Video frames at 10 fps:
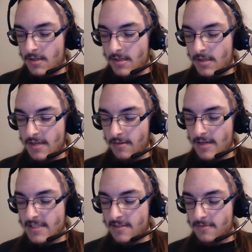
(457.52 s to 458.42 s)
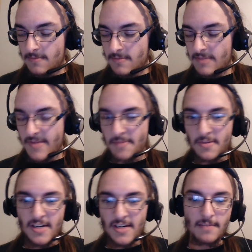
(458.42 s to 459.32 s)
Now, I don't
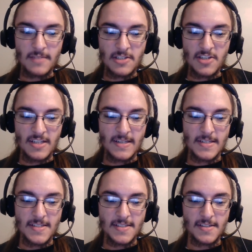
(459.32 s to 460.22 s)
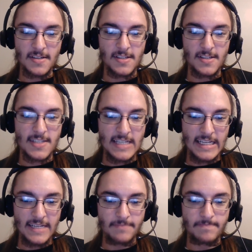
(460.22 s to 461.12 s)
remember how much it is on
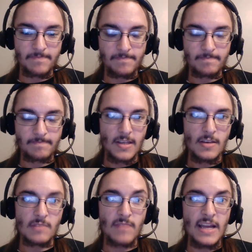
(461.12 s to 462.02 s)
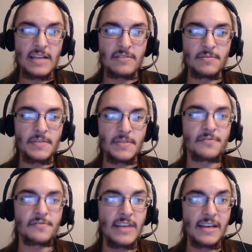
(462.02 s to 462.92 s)
Steam. It might even be
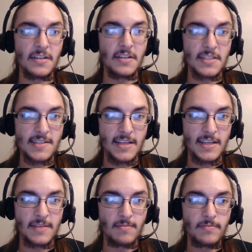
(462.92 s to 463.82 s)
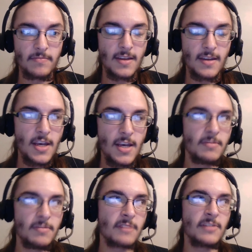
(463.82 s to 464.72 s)
free on Steam.
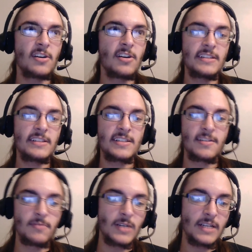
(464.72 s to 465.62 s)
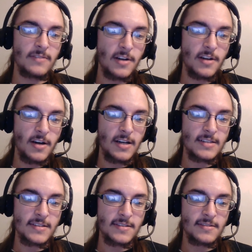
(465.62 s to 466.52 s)
But regardless of whatever it
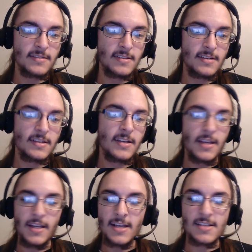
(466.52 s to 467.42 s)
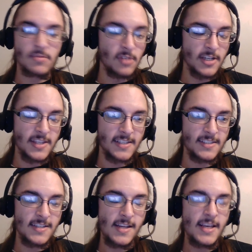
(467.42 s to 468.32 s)
costs, it's worth
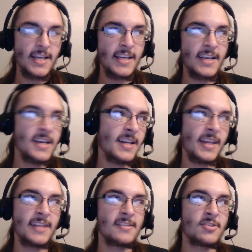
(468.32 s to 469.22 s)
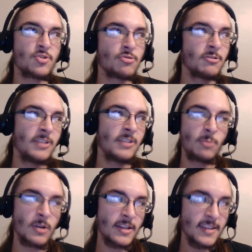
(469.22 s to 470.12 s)
it. It is truly
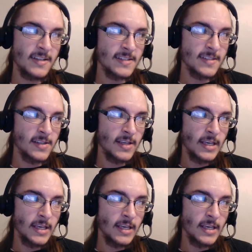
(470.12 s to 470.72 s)
worth it.